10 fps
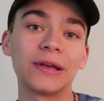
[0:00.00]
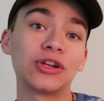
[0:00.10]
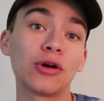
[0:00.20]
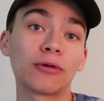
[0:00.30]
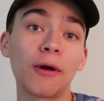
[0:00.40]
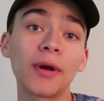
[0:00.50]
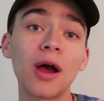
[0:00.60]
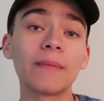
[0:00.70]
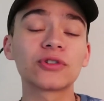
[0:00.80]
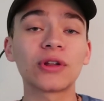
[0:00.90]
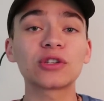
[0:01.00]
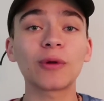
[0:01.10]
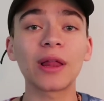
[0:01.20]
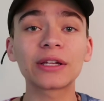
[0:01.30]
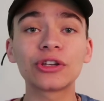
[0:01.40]
you know, growing up. So that's
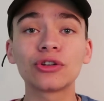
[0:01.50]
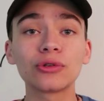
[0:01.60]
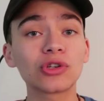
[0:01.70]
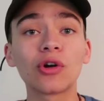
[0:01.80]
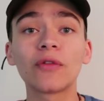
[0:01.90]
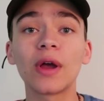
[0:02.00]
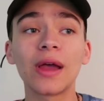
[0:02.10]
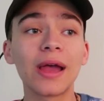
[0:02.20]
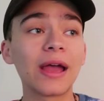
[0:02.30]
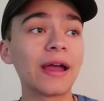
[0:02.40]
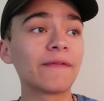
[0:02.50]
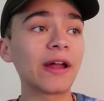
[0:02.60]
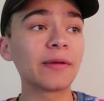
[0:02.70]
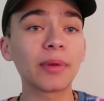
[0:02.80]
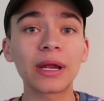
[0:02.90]
what I like to do. So if
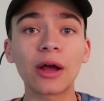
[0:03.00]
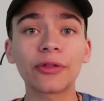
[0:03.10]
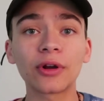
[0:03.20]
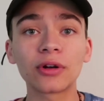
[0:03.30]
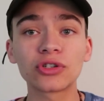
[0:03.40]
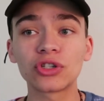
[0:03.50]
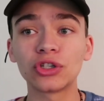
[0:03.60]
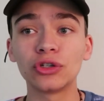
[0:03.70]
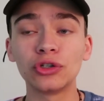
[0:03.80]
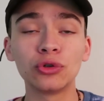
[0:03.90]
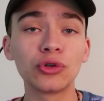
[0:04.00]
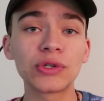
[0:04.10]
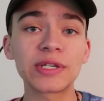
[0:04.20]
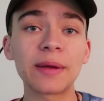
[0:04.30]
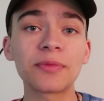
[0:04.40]
anybody out there, you do
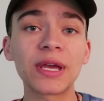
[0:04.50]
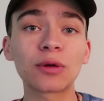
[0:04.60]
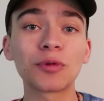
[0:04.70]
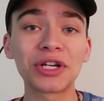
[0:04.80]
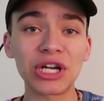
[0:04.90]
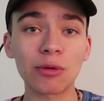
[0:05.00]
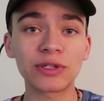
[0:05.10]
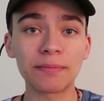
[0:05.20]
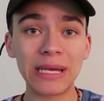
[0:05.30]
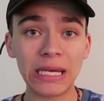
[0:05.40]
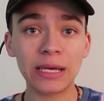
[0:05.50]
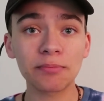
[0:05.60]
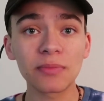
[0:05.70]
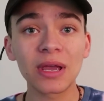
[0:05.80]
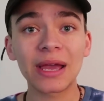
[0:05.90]
the same thing, reach out to
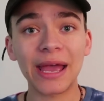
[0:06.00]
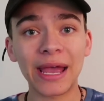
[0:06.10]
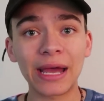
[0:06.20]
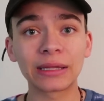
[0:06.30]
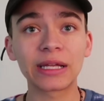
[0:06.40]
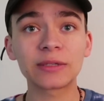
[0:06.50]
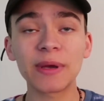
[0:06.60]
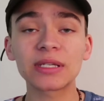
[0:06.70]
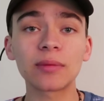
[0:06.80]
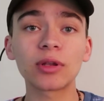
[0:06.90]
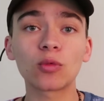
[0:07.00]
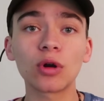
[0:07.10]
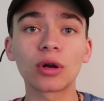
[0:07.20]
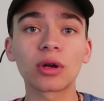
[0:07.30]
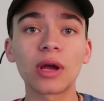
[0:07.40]
me and let's make something
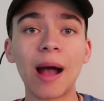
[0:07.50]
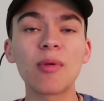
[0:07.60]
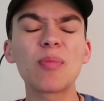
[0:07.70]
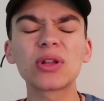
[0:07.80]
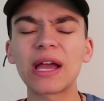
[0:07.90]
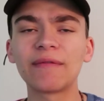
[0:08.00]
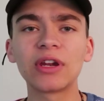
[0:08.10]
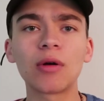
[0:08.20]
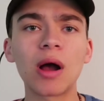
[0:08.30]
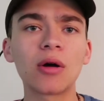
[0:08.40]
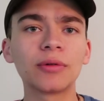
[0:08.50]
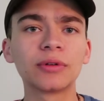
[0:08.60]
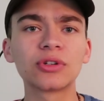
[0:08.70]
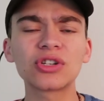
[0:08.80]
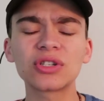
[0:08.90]
work. I'm gonna put that video out
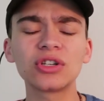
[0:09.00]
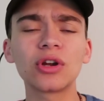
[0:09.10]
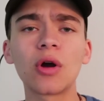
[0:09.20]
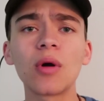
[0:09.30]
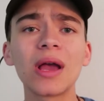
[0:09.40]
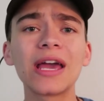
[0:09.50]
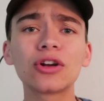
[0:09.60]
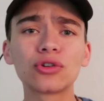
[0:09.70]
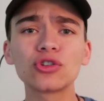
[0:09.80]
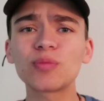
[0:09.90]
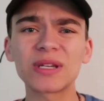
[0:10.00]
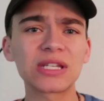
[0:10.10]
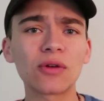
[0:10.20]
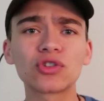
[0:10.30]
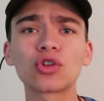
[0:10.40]
and just, you know, introduce
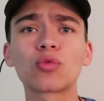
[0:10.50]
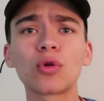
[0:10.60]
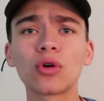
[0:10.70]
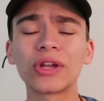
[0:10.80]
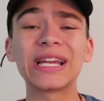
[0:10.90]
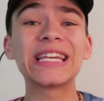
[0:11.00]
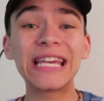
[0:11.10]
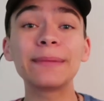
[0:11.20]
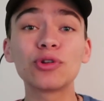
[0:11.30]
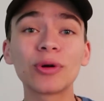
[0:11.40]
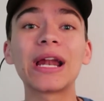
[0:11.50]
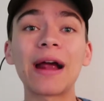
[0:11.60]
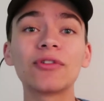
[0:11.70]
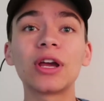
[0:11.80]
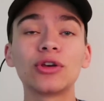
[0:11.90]
myself to the world, and keep doing it
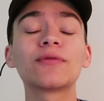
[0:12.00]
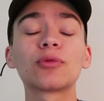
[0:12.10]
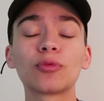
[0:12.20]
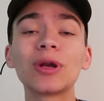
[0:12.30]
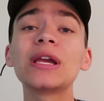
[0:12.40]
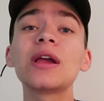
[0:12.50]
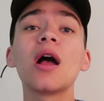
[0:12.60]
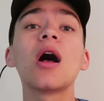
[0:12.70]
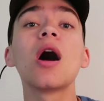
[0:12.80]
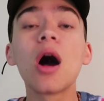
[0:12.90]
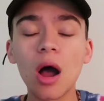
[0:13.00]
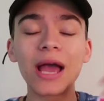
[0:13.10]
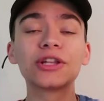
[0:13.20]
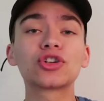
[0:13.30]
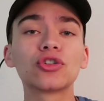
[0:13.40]
every day. You have to
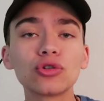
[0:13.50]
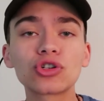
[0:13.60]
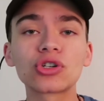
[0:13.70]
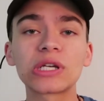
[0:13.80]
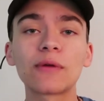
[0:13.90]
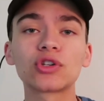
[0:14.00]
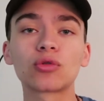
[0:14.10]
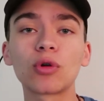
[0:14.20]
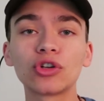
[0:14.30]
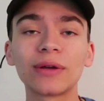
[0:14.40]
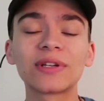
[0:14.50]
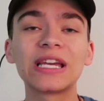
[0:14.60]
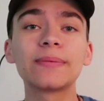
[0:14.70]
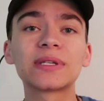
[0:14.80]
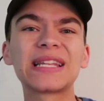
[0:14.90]
reintroduce yourself to the world. You have to
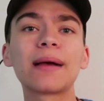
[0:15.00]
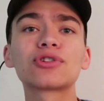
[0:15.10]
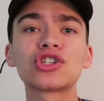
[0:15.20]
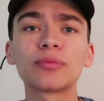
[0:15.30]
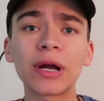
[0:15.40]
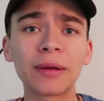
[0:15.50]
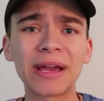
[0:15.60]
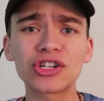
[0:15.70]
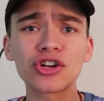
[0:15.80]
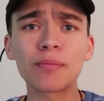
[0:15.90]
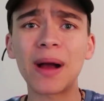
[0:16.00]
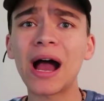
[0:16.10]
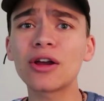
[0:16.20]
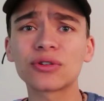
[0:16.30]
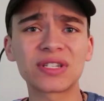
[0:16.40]
keep establishing your brand. Make sure your
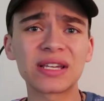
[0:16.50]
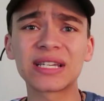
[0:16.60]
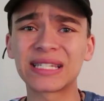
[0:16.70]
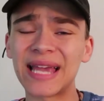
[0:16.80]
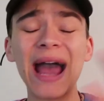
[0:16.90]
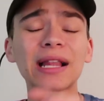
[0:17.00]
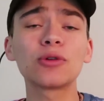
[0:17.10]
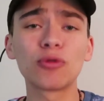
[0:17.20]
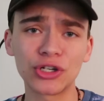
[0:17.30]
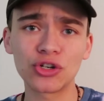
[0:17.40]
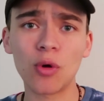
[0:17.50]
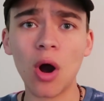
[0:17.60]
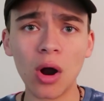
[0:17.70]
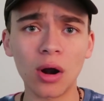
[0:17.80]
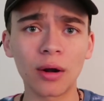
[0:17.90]
bio says exactly what you
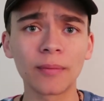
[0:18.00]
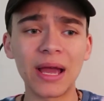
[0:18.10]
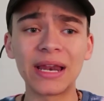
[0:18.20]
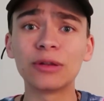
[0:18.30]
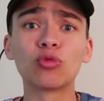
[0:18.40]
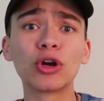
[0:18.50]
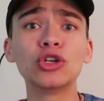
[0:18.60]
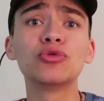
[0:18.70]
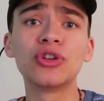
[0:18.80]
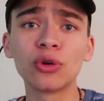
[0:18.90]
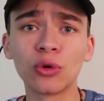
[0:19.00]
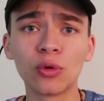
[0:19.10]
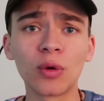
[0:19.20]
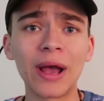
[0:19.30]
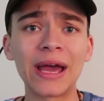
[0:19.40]
are and what you do,
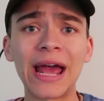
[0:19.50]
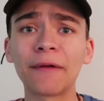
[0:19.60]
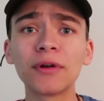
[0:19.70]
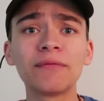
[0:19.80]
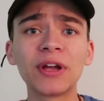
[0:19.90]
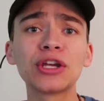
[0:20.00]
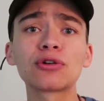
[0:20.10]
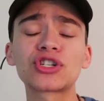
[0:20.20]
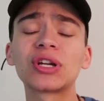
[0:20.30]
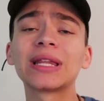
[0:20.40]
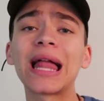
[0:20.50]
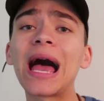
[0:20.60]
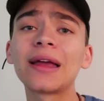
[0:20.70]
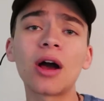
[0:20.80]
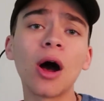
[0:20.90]
and every video should
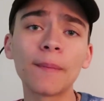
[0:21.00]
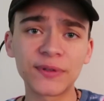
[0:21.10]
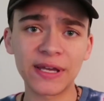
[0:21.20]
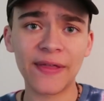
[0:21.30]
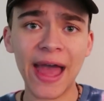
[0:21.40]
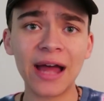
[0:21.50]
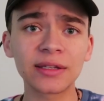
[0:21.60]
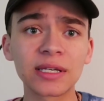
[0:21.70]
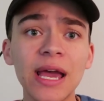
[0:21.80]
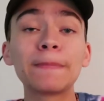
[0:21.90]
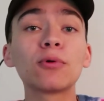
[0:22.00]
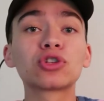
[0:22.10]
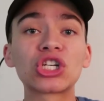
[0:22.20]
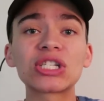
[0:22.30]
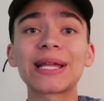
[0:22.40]
line up to that. People
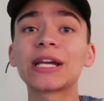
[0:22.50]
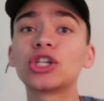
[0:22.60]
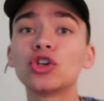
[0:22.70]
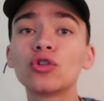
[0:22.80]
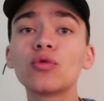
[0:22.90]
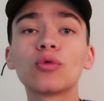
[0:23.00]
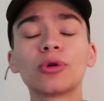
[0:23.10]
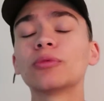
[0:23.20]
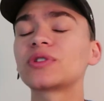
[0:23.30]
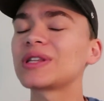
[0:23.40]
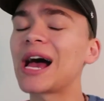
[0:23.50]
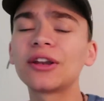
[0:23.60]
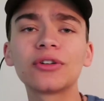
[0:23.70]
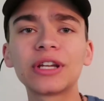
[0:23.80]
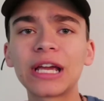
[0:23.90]
just like you will
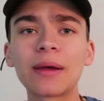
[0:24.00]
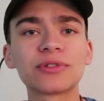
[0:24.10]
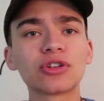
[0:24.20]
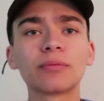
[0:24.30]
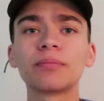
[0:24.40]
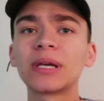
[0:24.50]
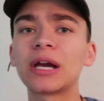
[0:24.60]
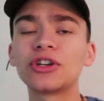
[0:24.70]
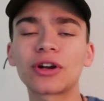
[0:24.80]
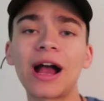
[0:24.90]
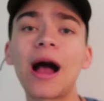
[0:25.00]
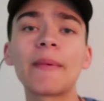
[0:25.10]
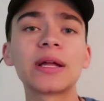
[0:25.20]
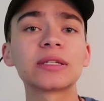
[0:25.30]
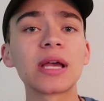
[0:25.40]
slide in your DMs, they'll be on your
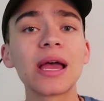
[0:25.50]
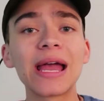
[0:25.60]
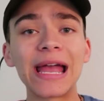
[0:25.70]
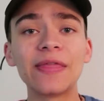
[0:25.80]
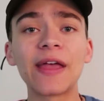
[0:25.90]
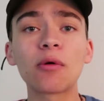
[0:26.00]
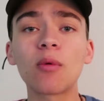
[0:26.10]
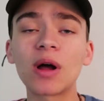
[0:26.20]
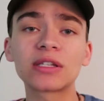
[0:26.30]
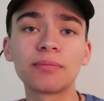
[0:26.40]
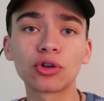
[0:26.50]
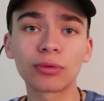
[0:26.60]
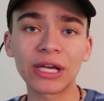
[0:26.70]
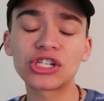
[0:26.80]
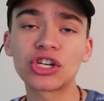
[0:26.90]
comments, and they will want to build
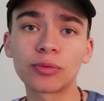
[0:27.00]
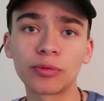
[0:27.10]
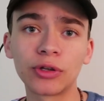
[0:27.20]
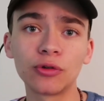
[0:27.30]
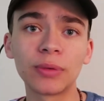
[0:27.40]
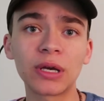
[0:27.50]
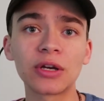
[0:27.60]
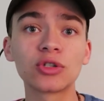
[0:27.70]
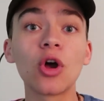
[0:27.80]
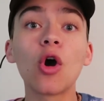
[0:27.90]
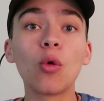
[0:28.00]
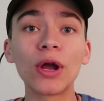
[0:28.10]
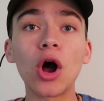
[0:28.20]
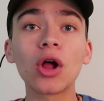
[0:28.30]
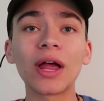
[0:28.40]
relationships with you because
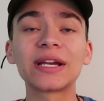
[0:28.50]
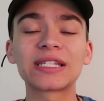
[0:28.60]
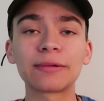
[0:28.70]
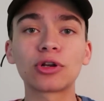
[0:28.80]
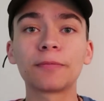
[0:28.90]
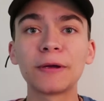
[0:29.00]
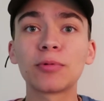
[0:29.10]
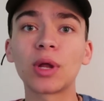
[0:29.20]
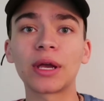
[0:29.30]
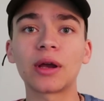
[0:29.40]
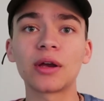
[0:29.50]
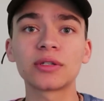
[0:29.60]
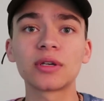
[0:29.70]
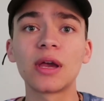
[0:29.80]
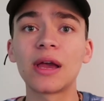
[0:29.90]
we all like similar people like
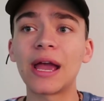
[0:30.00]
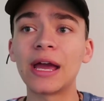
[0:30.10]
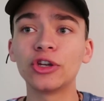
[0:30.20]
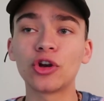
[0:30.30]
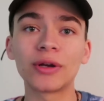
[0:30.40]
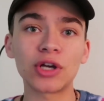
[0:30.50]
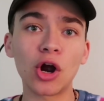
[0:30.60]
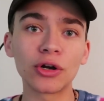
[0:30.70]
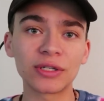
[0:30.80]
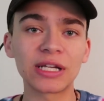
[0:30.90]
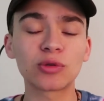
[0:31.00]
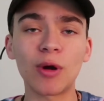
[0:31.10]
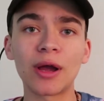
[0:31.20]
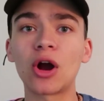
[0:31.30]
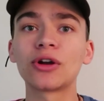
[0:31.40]
us. And you know, as artists, that's
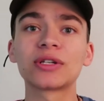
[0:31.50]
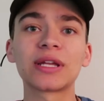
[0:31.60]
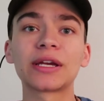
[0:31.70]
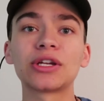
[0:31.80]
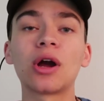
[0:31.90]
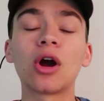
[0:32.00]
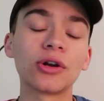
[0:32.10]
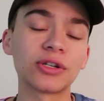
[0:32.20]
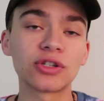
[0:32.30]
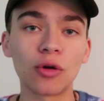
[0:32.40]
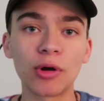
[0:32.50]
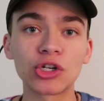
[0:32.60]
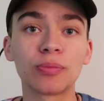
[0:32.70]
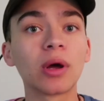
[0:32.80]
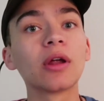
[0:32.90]
why artists like artists so
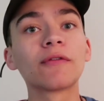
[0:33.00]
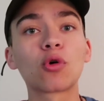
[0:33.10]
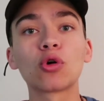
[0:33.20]
much. But of